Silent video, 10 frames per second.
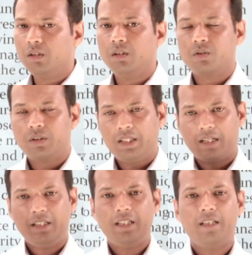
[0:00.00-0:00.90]
There
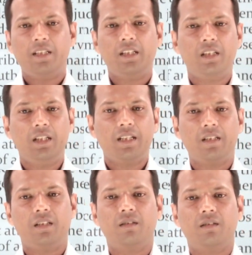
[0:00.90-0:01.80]
in an
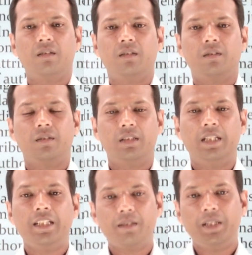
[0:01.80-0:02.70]

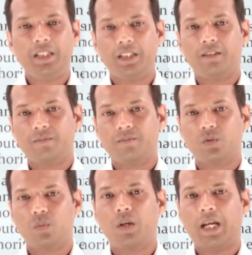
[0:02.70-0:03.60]
Indian meeting,
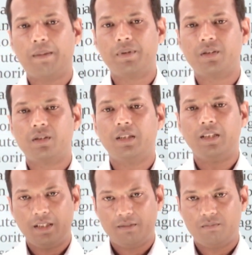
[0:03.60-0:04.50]
what happens is, in
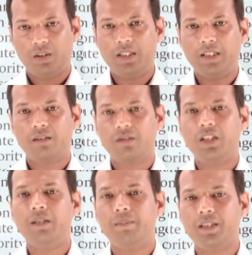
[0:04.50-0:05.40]
a Indian
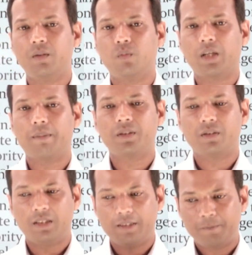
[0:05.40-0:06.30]
team meeting, what happens is
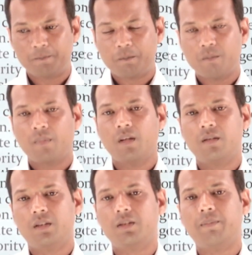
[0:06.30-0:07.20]
that
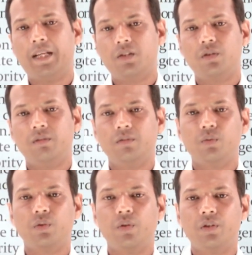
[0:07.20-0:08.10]
there's a manager
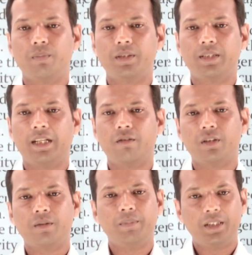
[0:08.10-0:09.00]
who's going to preside over
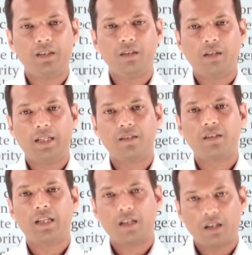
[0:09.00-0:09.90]
that meeting, and
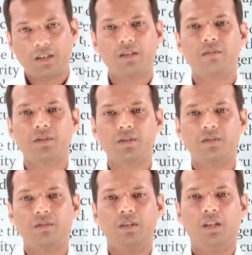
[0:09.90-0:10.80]
there are other
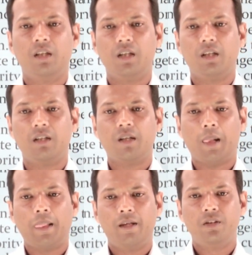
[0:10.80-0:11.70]
uh,
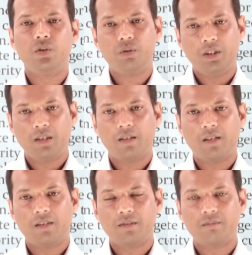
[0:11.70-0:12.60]

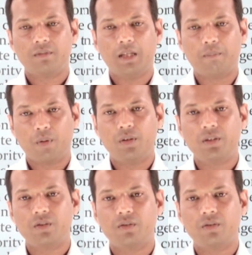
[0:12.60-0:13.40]
junior employees,